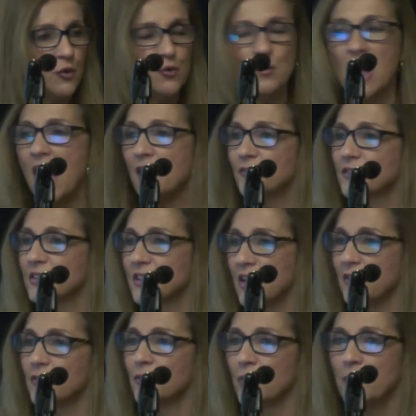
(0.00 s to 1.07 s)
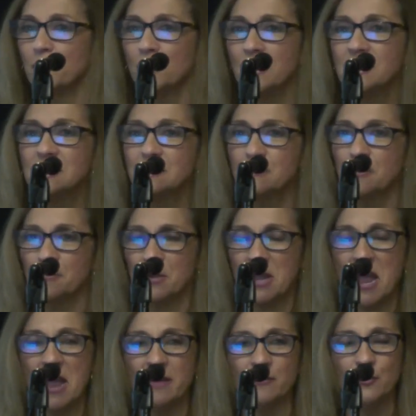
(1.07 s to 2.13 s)
you have to give a replacement
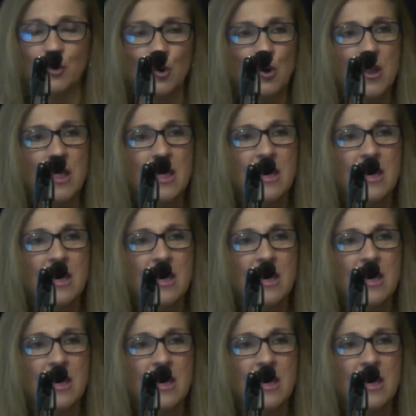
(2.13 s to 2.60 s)
behavior.